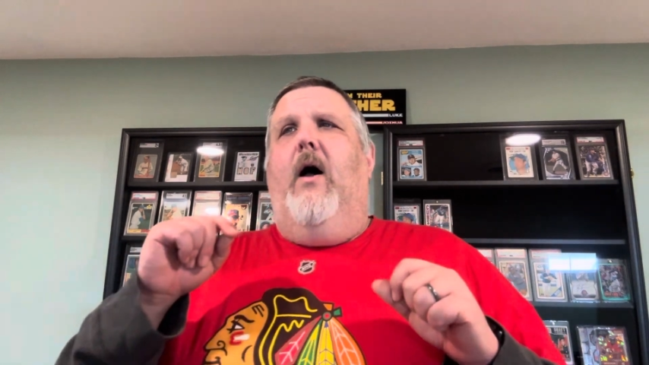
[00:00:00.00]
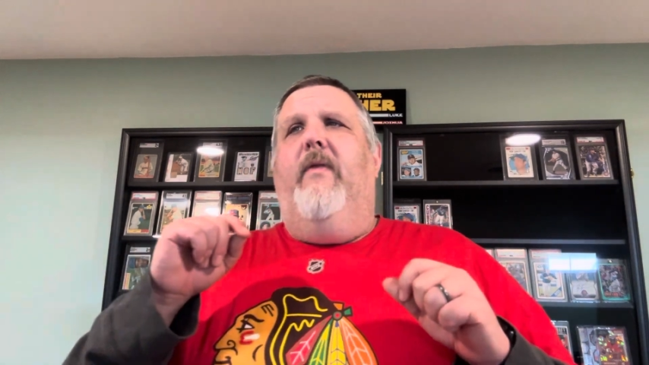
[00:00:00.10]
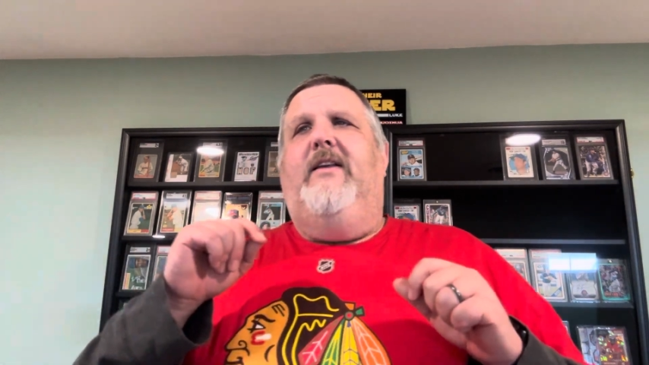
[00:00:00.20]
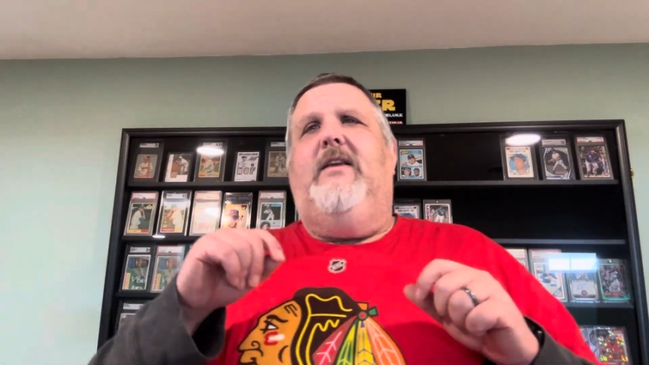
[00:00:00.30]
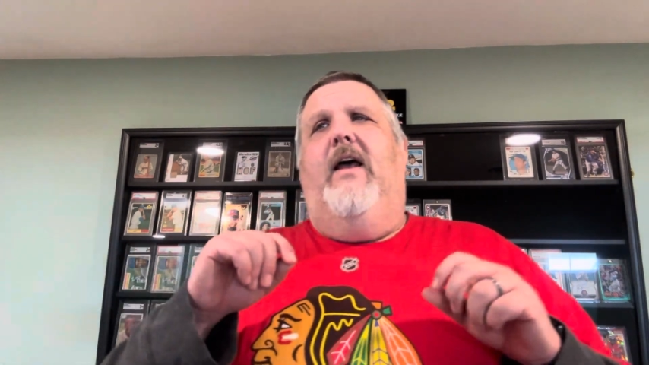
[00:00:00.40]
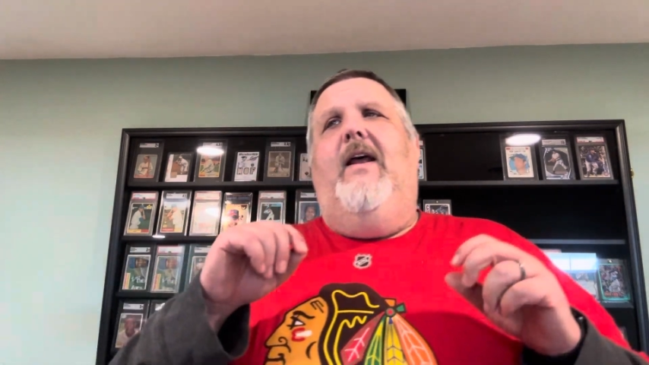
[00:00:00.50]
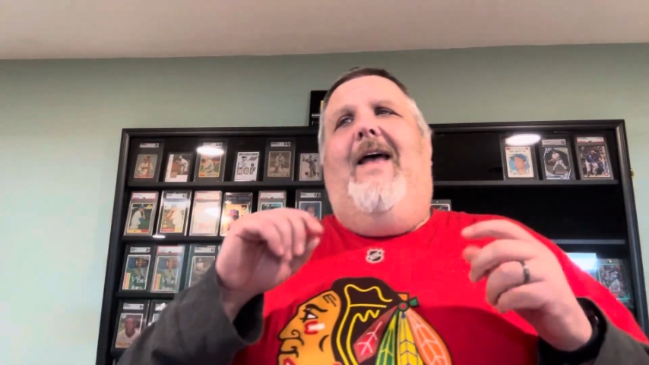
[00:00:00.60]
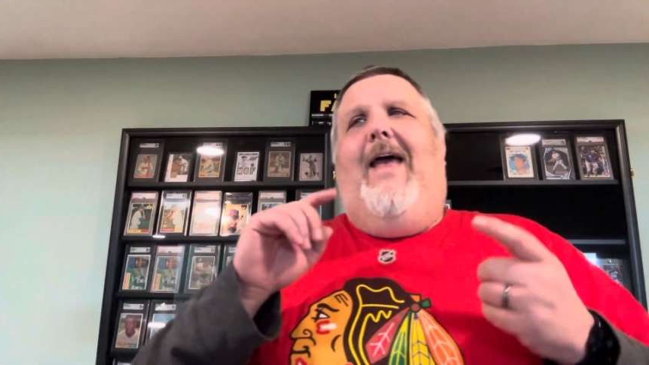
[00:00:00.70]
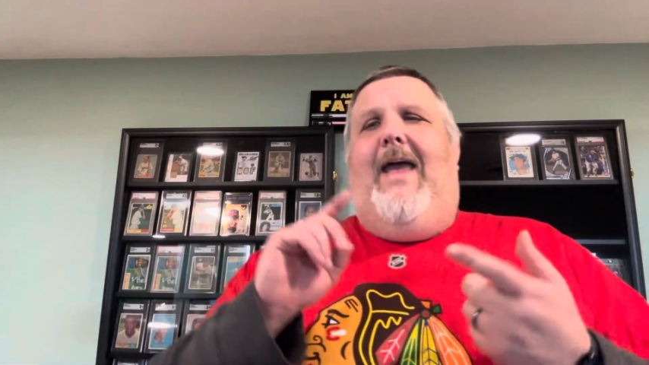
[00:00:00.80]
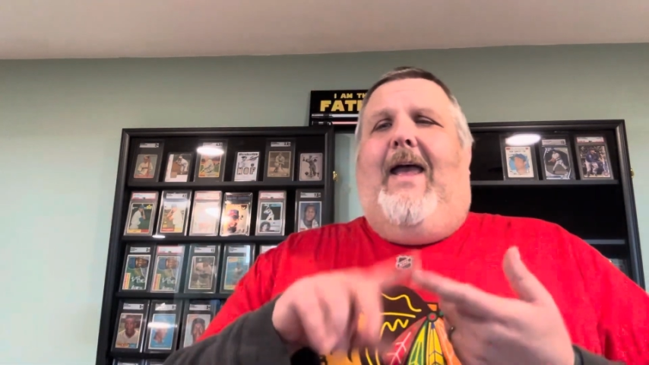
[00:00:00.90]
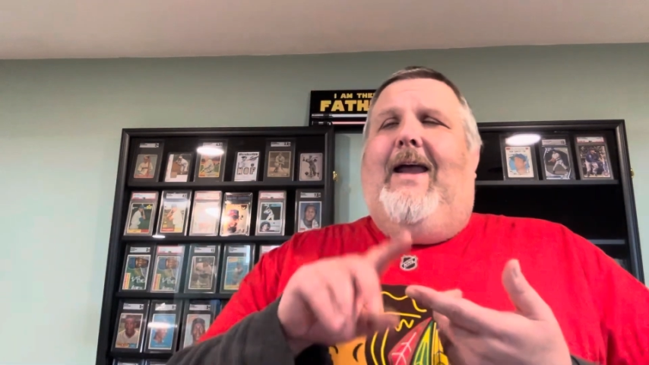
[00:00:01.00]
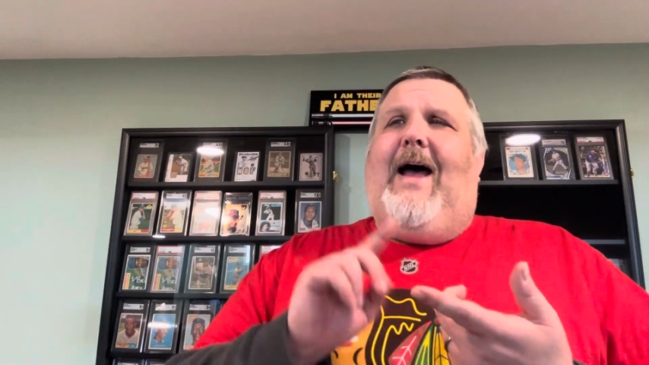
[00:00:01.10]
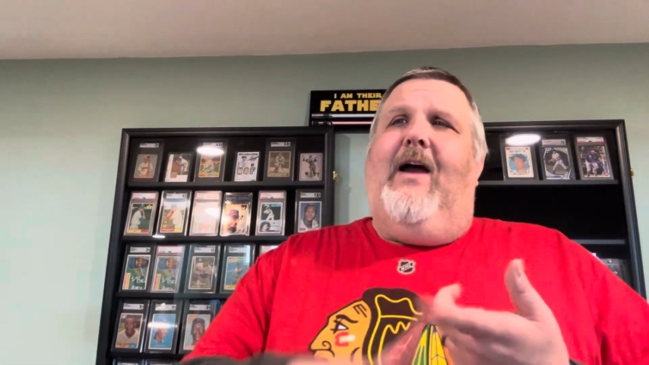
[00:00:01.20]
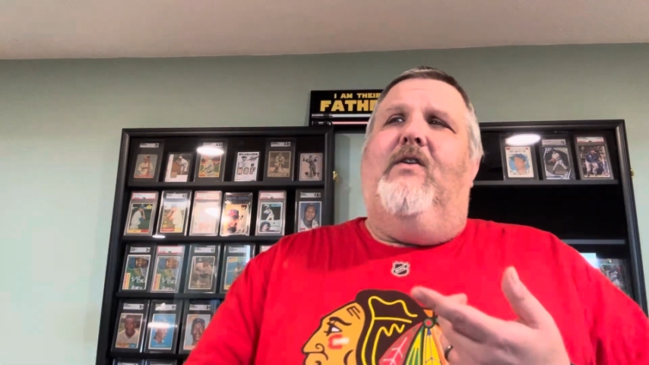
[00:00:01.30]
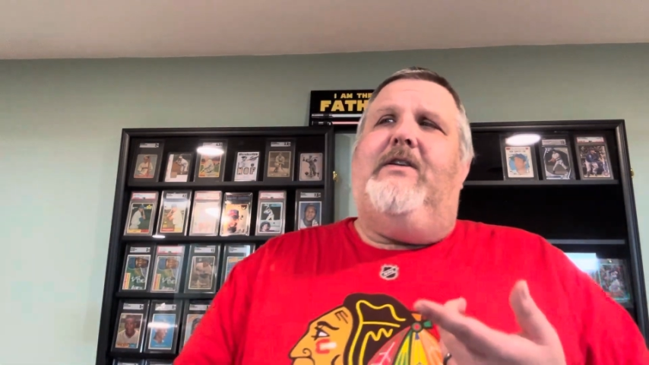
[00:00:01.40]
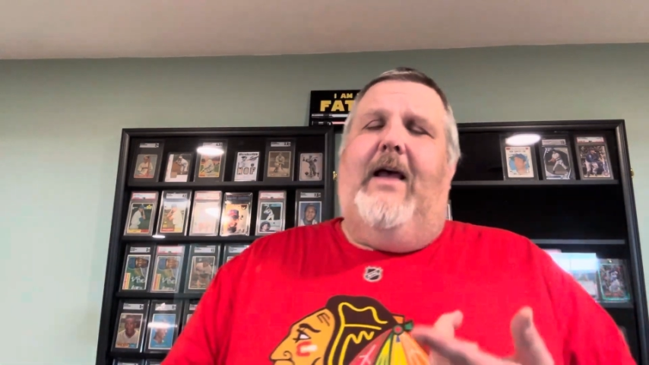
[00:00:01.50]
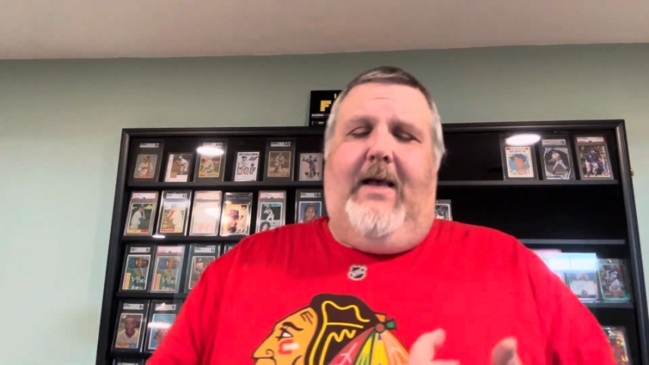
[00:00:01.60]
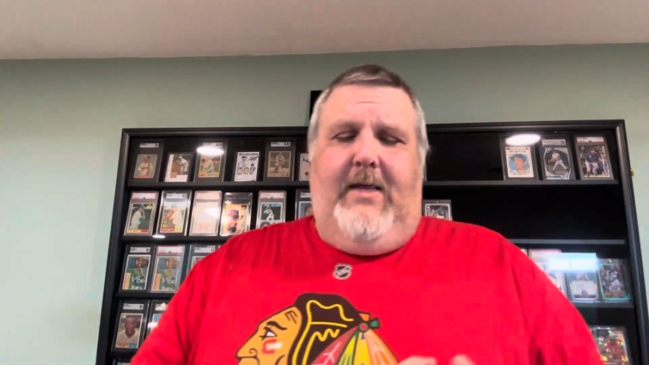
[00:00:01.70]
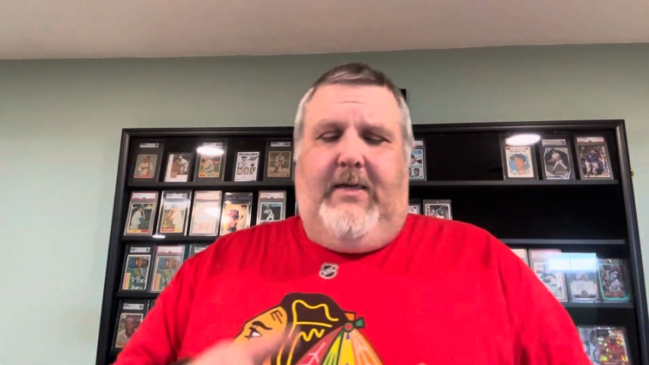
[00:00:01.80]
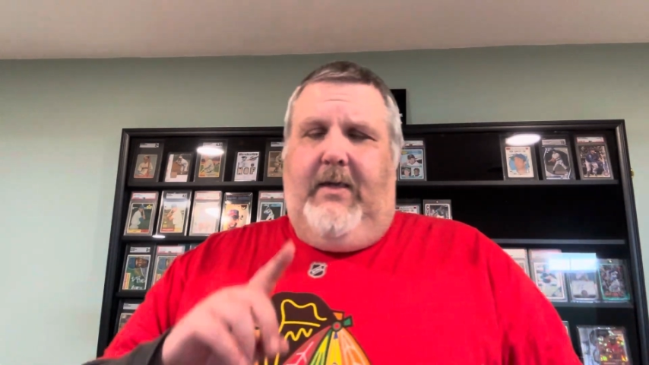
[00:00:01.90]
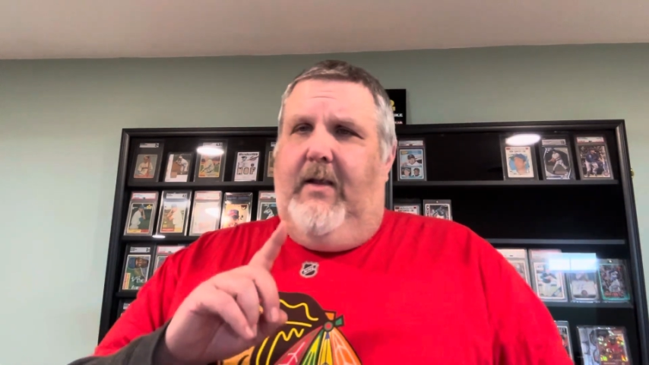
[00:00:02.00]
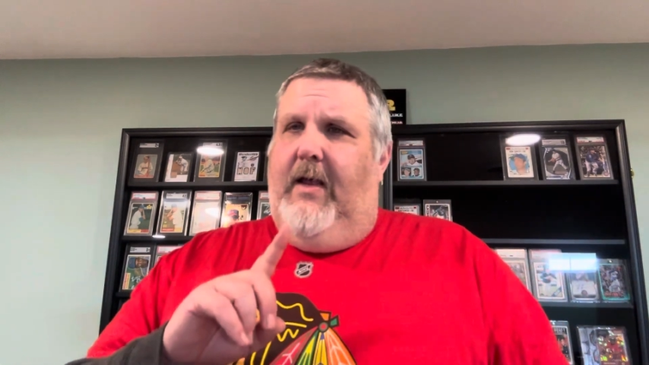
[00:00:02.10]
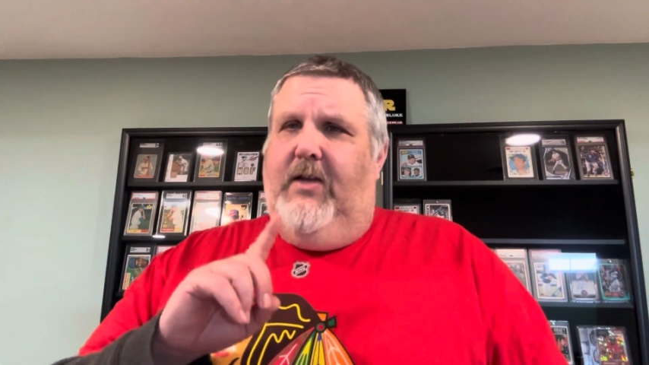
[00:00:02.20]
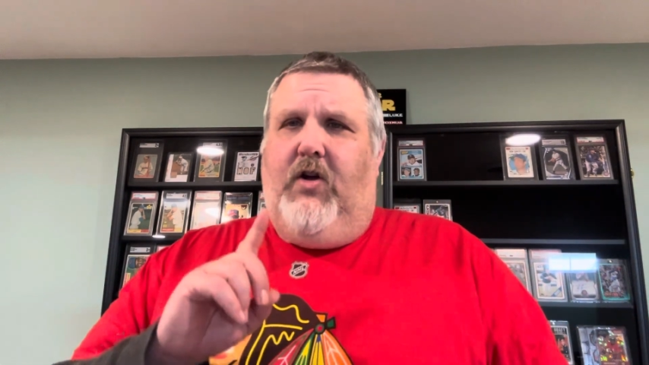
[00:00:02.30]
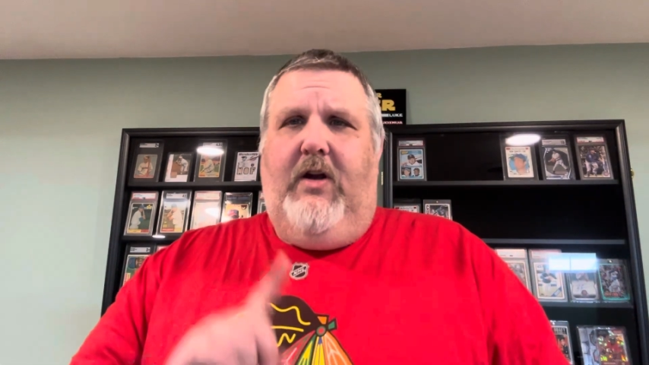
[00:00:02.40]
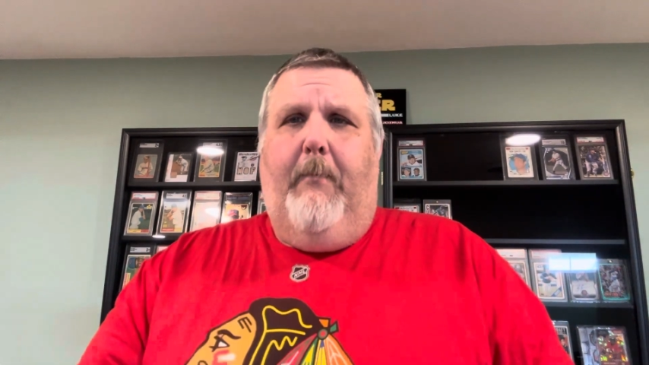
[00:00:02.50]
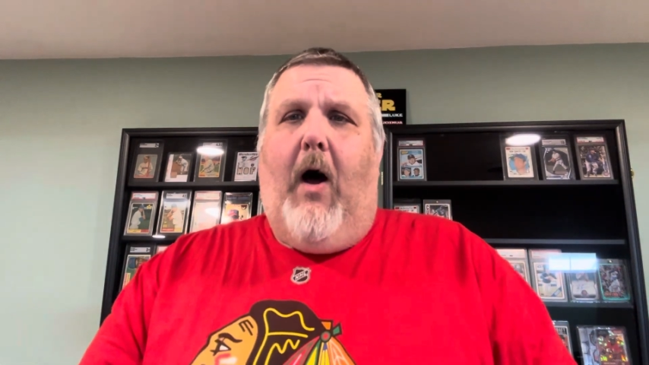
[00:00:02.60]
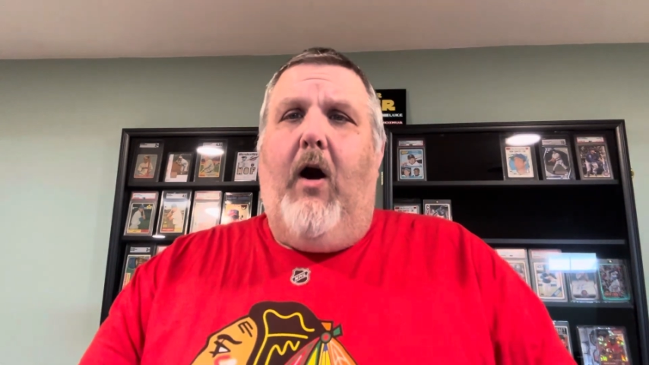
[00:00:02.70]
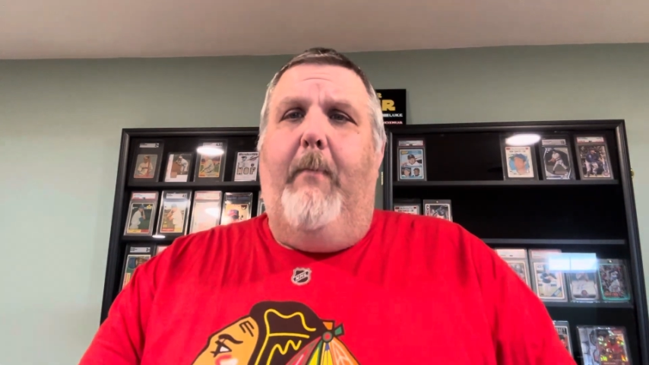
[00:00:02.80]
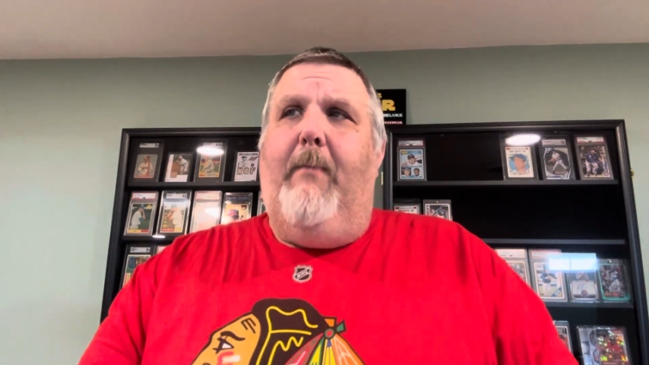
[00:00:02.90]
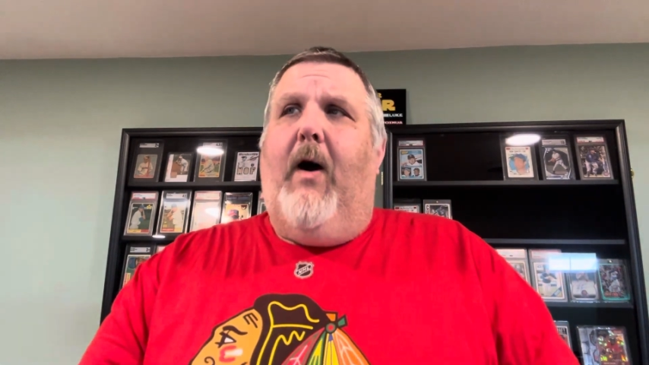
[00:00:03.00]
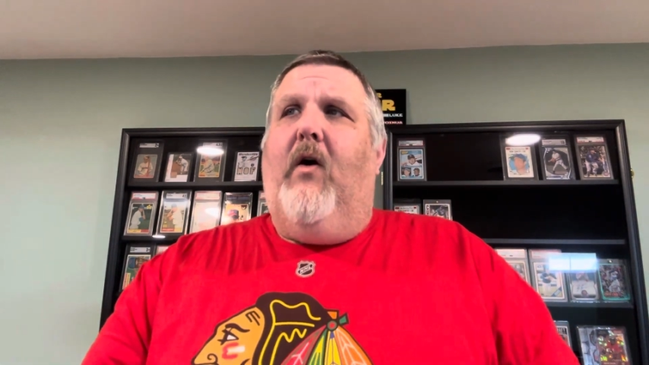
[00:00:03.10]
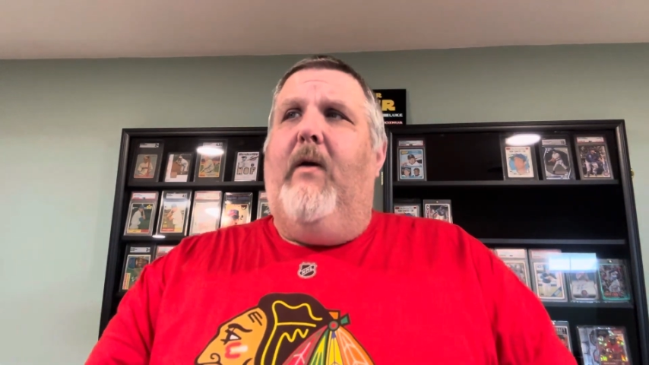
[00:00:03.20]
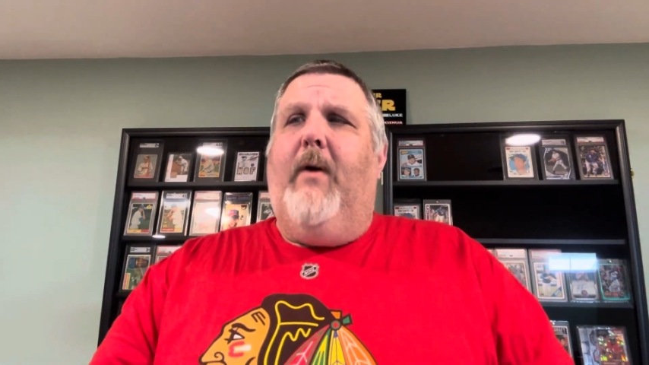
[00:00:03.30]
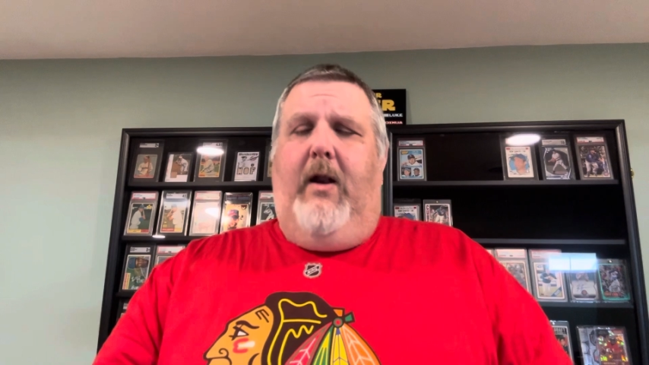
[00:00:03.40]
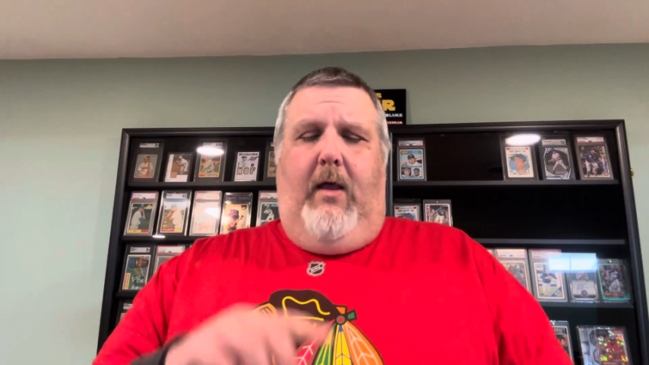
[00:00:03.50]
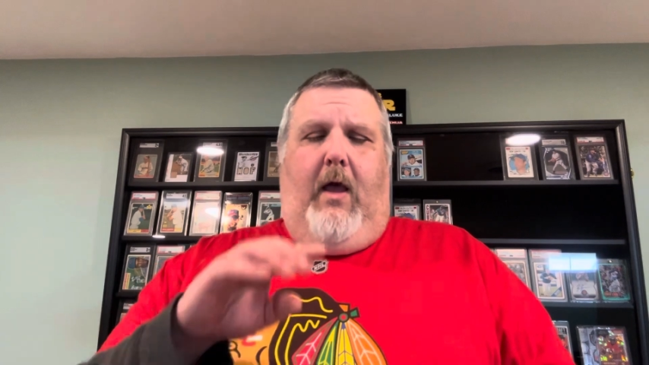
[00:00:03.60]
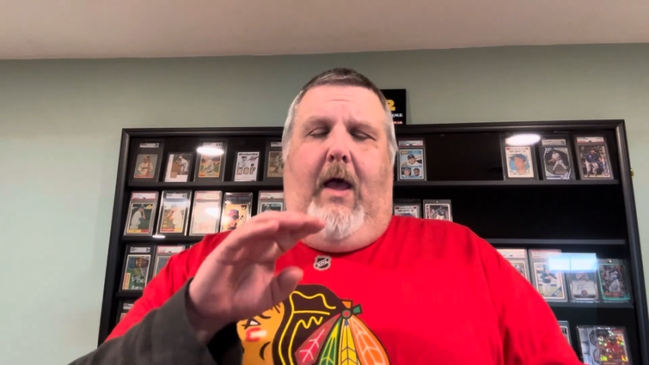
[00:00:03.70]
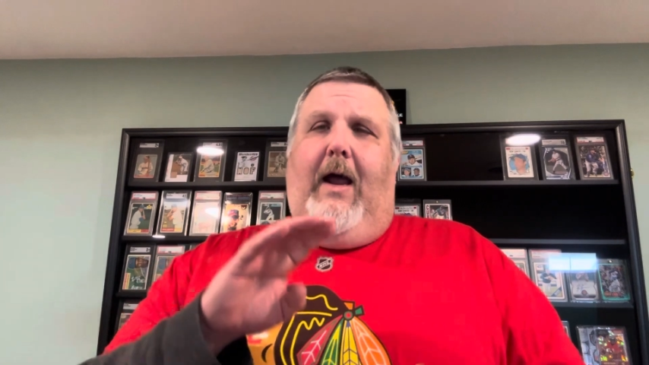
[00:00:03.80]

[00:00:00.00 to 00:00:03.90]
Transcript: they said, hey, Congress is going to be borrowing money.